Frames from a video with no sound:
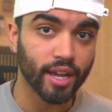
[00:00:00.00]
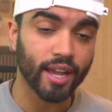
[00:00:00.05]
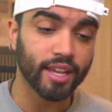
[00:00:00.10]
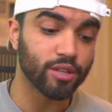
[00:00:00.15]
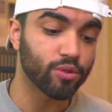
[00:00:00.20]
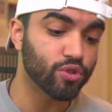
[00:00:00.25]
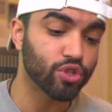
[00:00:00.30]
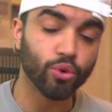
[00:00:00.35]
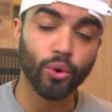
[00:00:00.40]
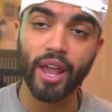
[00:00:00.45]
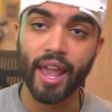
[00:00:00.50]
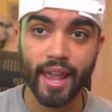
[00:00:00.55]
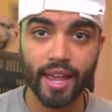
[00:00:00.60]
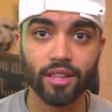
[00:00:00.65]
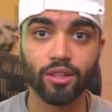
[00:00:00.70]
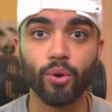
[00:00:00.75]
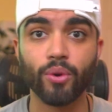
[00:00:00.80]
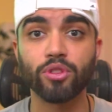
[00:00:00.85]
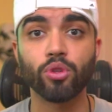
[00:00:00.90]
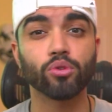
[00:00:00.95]
you enjoy Halo,
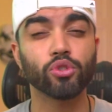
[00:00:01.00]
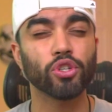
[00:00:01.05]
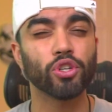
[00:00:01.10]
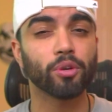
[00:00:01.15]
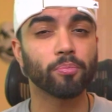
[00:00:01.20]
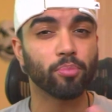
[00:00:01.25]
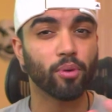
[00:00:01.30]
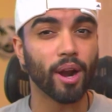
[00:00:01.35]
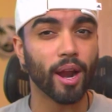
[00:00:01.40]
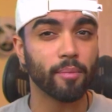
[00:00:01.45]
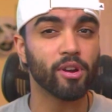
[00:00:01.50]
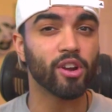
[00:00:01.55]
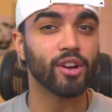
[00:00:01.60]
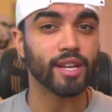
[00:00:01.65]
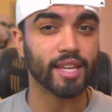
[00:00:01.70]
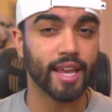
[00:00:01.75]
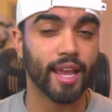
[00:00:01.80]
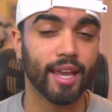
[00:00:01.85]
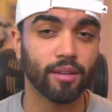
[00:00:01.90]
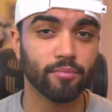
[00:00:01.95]
and those are your primary
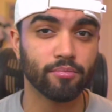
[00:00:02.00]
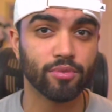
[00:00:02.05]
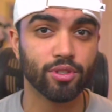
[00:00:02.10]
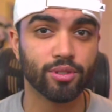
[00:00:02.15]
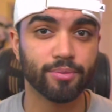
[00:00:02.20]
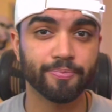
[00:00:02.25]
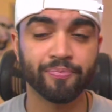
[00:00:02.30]
games,